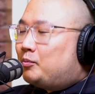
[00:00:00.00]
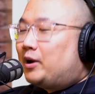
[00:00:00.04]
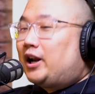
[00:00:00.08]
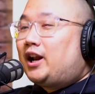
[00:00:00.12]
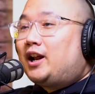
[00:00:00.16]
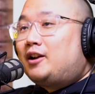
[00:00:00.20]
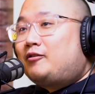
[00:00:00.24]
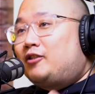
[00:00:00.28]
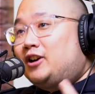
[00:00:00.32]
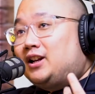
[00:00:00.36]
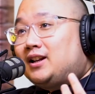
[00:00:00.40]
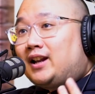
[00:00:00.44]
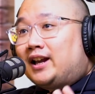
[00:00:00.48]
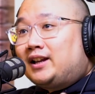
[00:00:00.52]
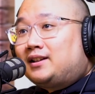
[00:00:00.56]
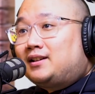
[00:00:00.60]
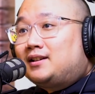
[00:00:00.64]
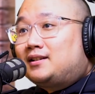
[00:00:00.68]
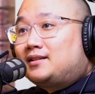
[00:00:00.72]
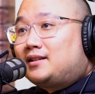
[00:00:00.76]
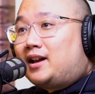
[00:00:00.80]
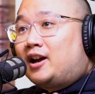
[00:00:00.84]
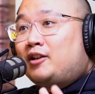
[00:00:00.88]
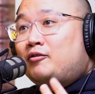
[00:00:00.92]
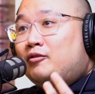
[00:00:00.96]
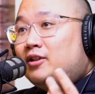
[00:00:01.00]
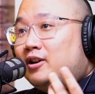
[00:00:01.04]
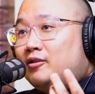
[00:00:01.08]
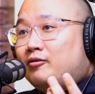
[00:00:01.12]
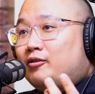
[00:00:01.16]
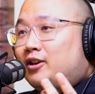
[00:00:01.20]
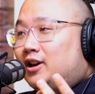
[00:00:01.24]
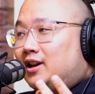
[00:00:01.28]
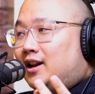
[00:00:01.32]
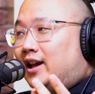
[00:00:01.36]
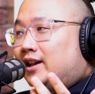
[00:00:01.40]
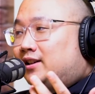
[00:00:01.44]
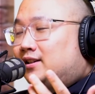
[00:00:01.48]
But I really liked it. I really,
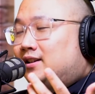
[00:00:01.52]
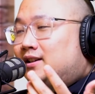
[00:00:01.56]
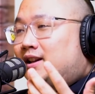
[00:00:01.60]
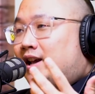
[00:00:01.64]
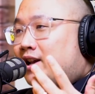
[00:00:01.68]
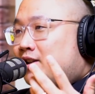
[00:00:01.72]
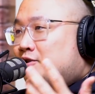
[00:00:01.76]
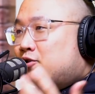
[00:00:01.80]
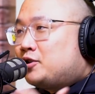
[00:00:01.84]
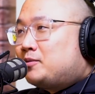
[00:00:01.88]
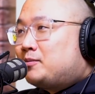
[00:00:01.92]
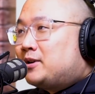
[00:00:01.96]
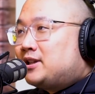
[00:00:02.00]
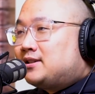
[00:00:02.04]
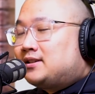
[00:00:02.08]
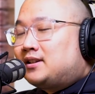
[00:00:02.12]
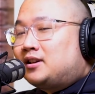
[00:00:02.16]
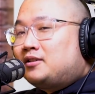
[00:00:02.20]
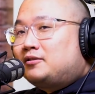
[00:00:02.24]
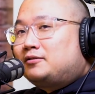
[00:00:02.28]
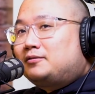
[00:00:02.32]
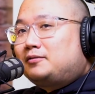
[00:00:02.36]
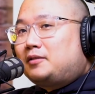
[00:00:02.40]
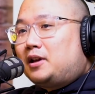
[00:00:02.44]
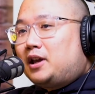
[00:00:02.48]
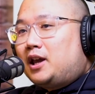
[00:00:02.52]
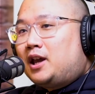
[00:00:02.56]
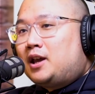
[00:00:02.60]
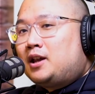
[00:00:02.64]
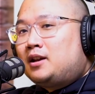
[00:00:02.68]
really liked it. I enjoyed myself.